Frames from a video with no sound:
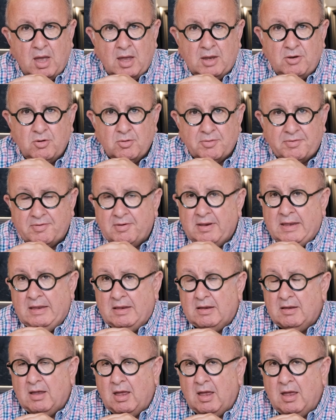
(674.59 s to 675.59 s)
And you'll
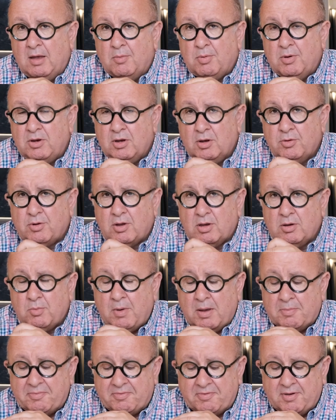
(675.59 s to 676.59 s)
see when you look at the
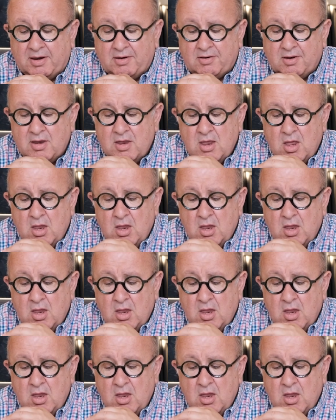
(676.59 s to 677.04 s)
website,